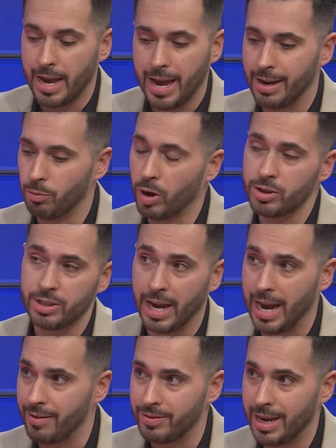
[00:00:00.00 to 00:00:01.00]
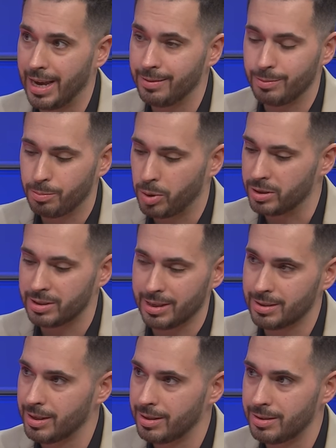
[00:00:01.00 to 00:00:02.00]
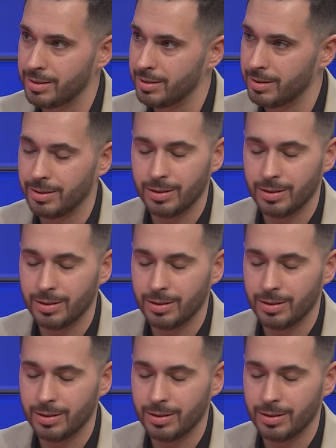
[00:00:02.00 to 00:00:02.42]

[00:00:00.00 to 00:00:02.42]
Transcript: And once you have that, persistence